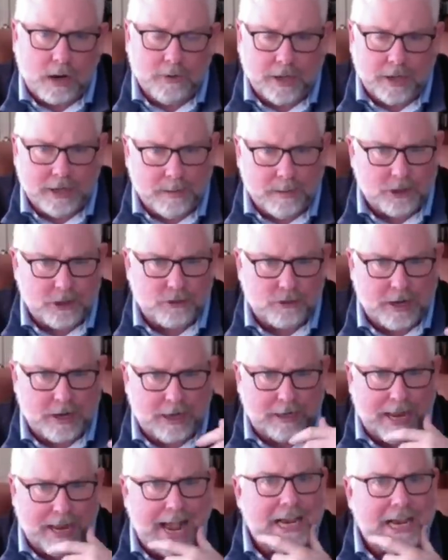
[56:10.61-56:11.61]
And they
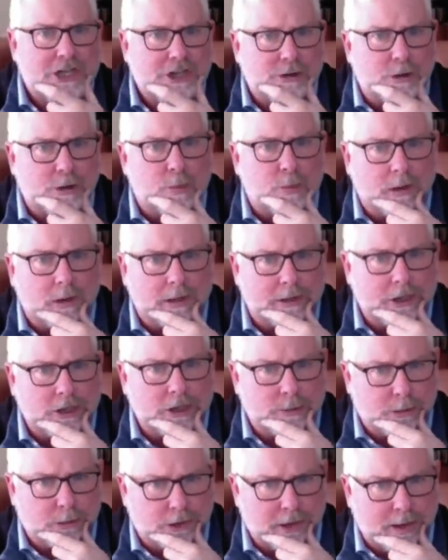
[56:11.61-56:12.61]
demonstrated last year a willingness
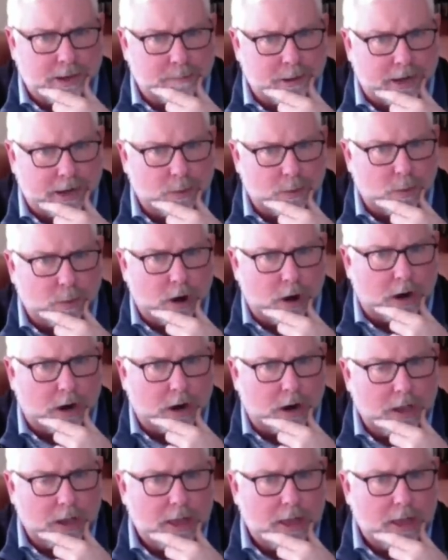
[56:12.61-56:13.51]
to put that money to work.